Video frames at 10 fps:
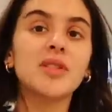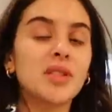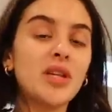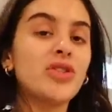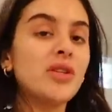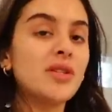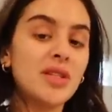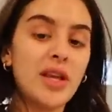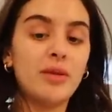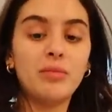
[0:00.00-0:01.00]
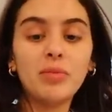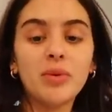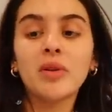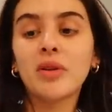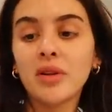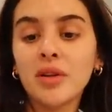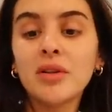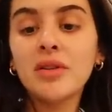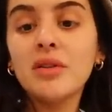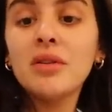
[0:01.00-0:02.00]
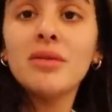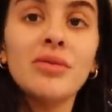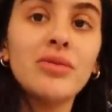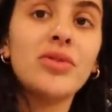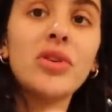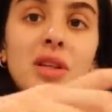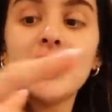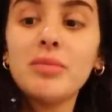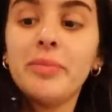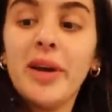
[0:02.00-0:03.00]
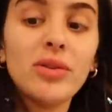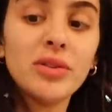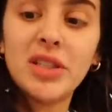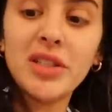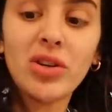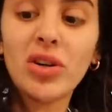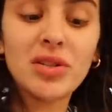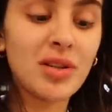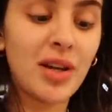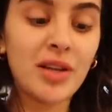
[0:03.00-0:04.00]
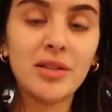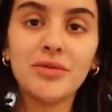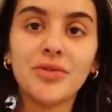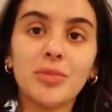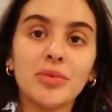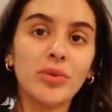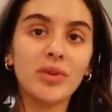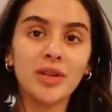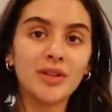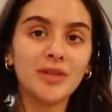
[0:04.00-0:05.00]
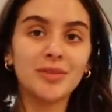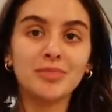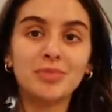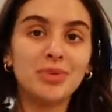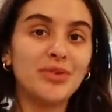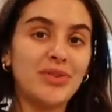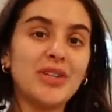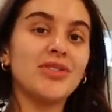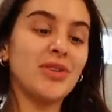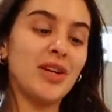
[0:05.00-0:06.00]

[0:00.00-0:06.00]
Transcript: such a simp for this metal detox line from L'Oreal Professional.